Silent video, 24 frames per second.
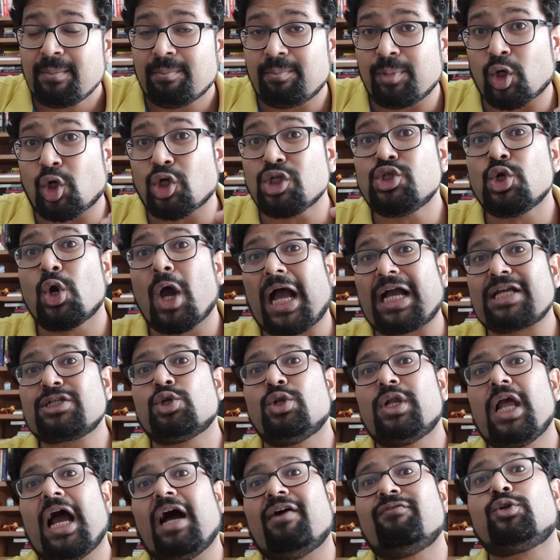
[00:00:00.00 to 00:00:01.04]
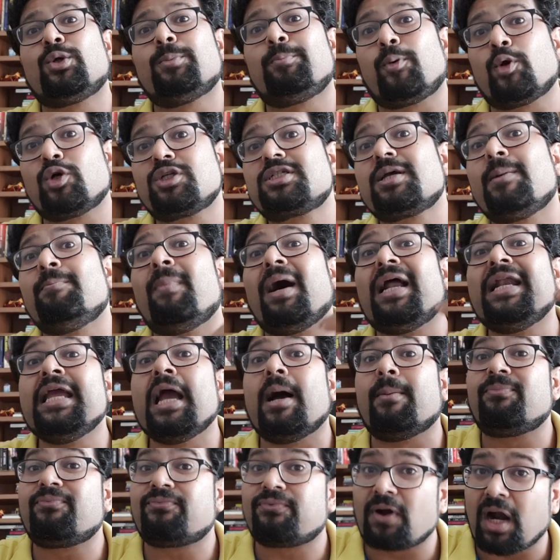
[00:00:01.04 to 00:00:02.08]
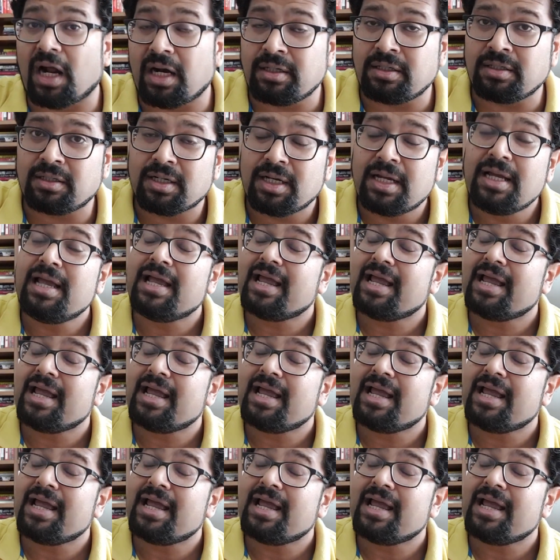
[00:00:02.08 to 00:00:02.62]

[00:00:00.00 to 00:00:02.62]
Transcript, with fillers: because you actually have to put some money up front